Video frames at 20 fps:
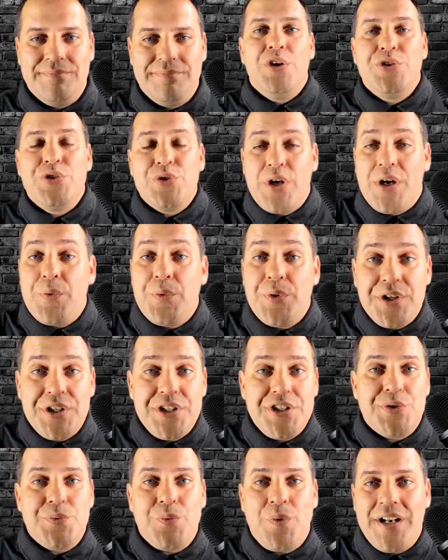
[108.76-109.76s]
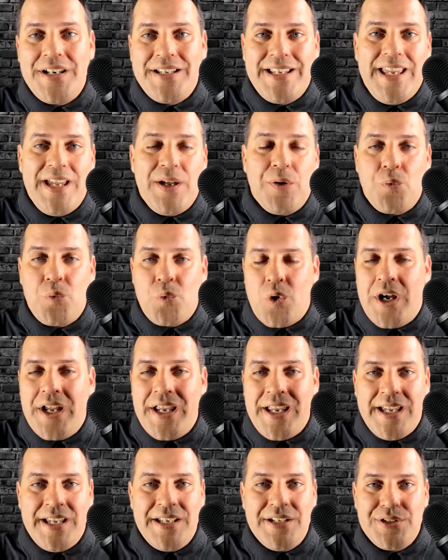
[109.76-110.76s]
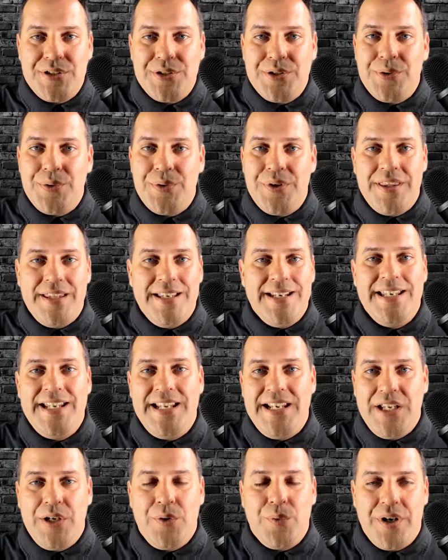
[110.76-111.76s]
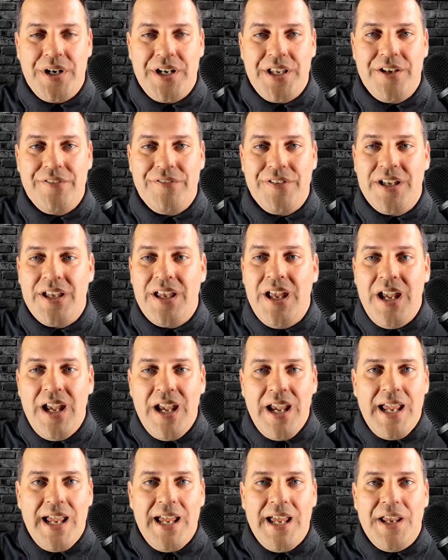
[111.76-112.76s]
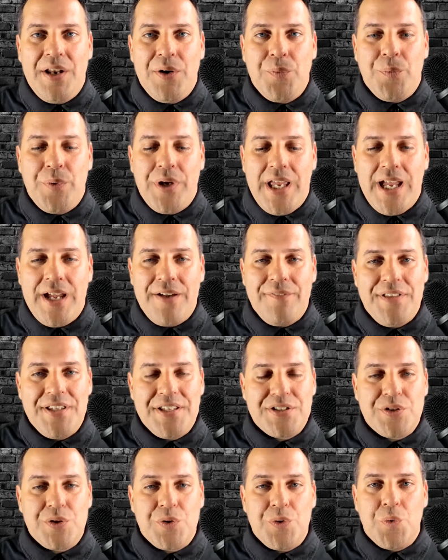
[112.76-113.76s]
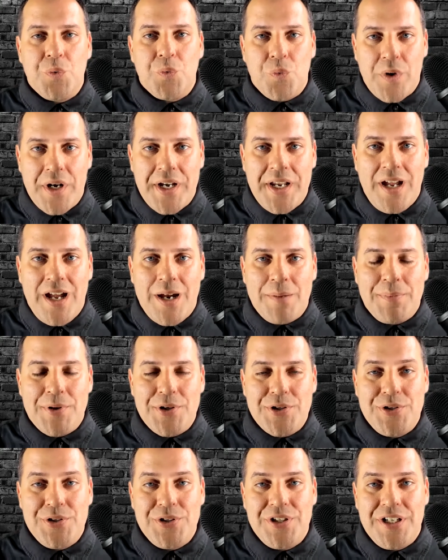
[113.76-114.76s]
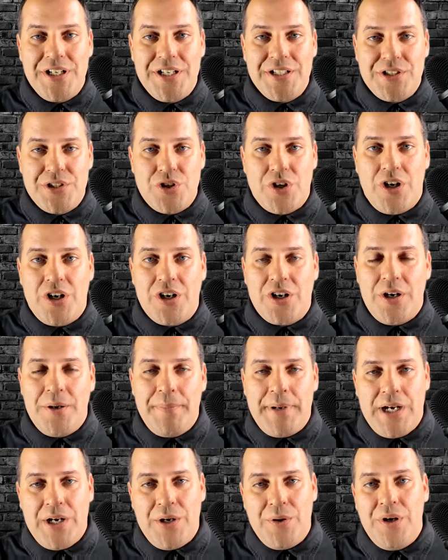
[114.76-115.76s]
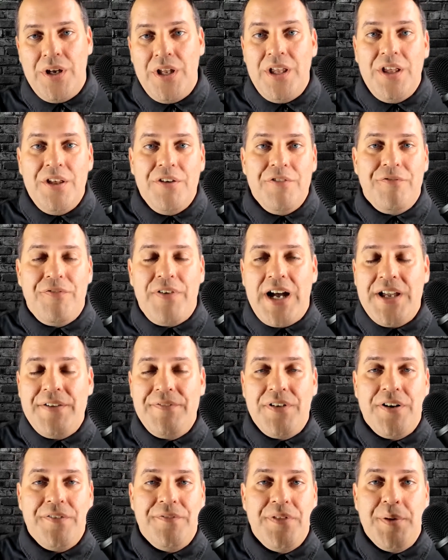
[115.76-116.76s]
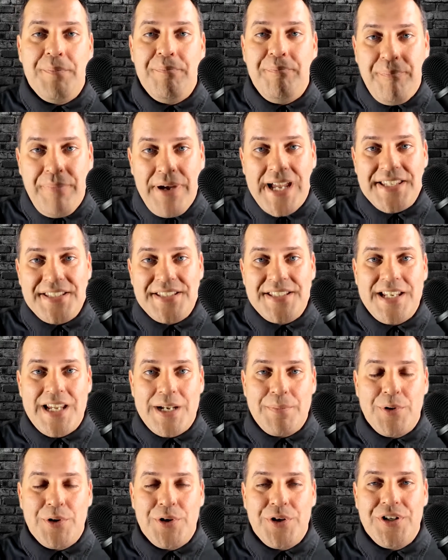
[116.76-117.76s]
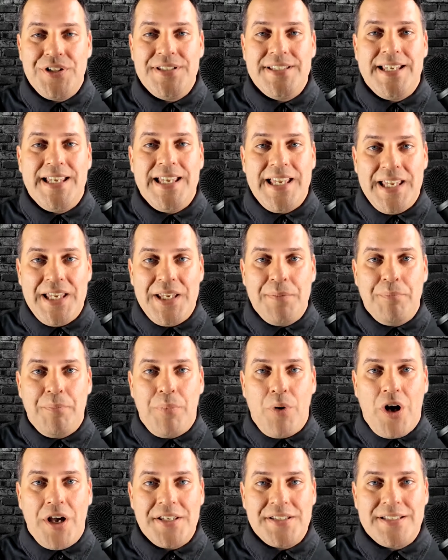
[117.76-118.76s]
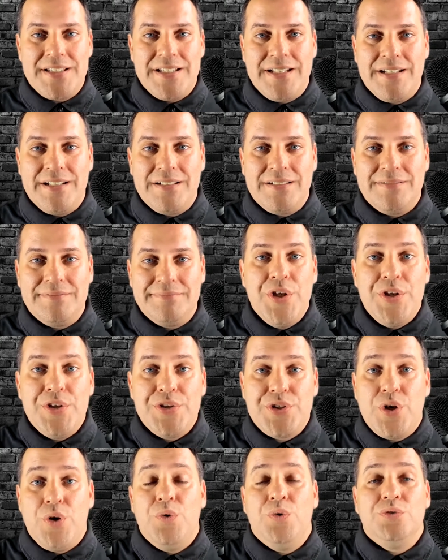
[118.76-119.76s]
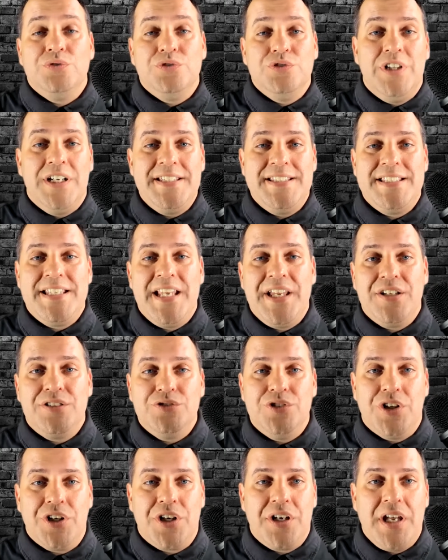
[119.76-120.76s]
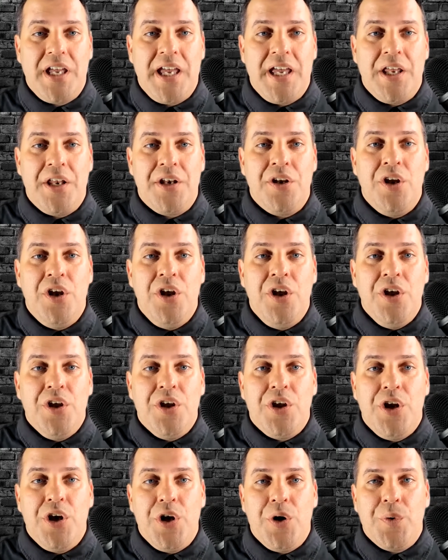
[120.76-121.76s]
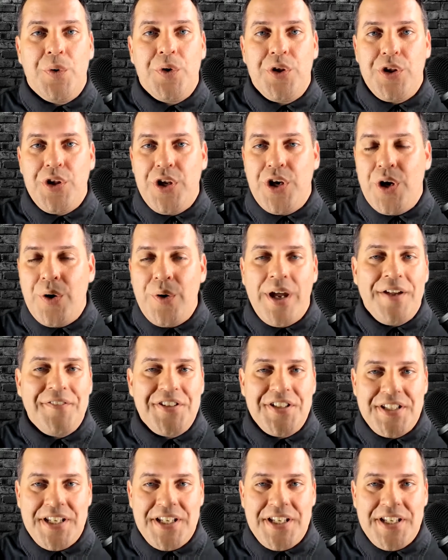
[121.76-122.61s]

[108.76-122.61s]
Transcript: So I really just wanted to get right into the nitty-gritty of it. And we have this great opportunity to talk about five of the best neighborhoods in Boston. So let's take a look. And, you don't have to